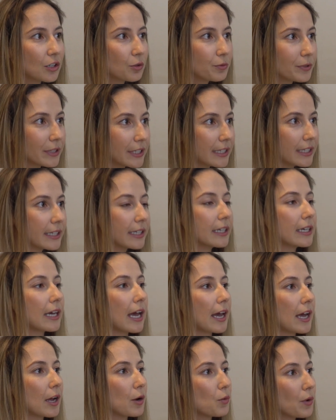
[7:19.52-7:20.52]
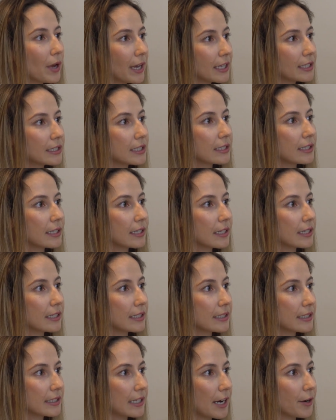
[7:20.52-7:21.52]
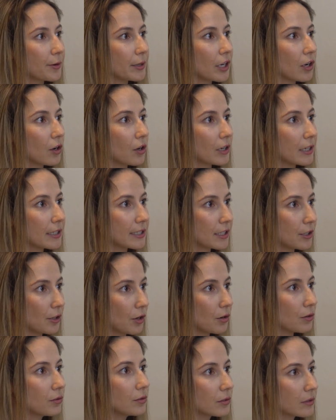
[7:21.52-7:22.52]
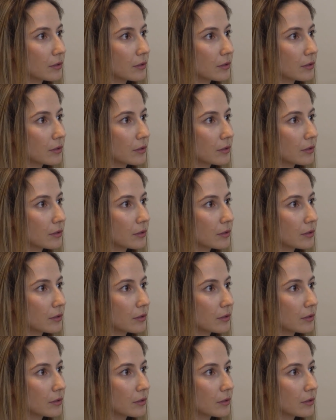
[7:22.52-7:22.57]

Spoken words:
don't really raise the serous cholesterol.